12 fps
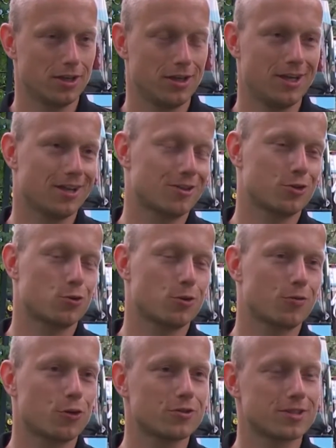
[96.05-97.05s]
Here at the Tour
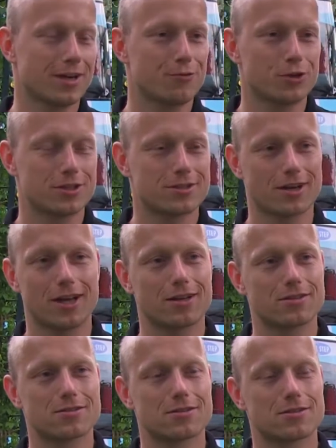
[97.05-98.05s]
de France, every
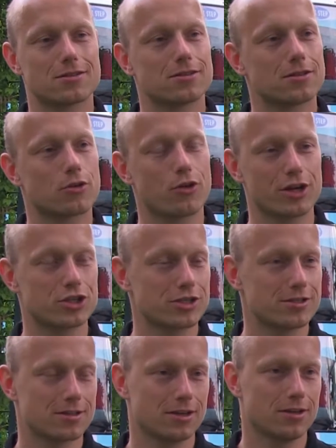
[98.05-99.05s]
cyclist
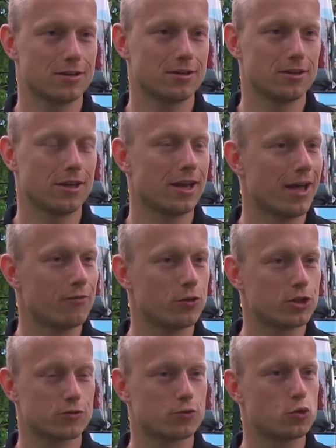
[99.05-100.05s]
crashes an
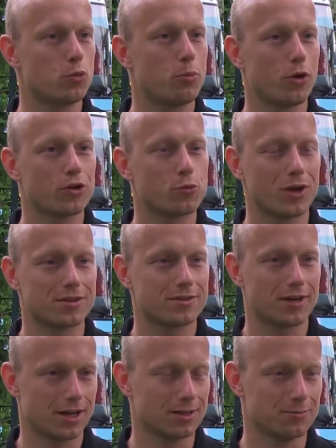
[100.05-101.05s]
average of
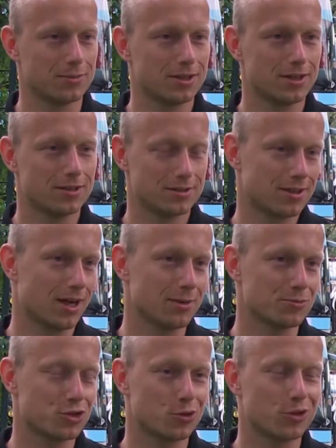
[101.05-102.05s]
2.1
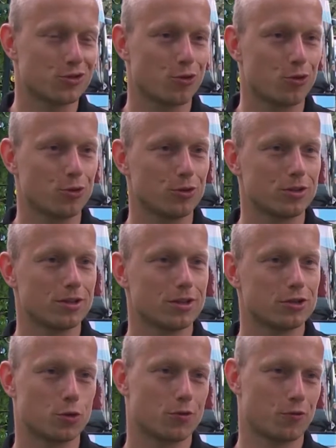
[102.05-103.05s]
times during the whole
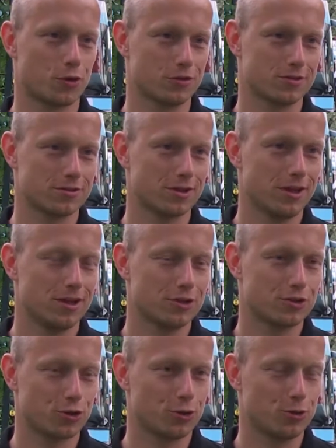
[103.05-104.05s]
Tour de France.
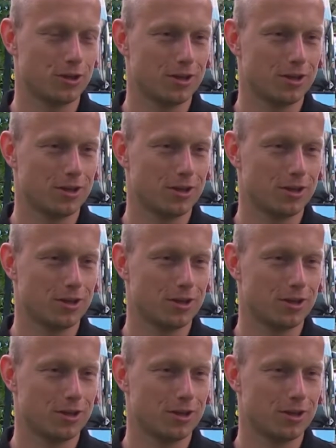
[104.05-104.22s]
So